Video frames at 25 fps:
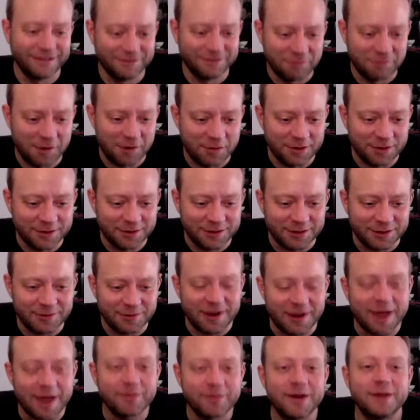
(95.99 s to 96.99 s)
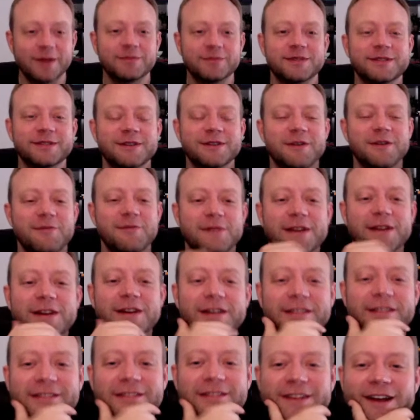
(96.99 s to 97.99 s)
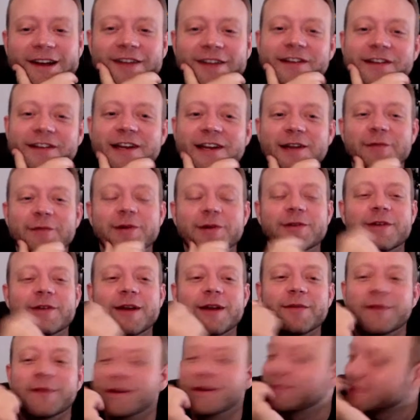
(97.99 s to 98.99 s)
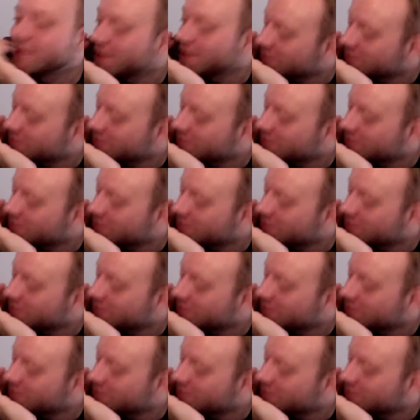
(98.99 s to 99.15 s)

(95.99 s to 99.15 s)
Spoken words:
Well, we were doing crab cups. Oh my god, forgot about crab cups.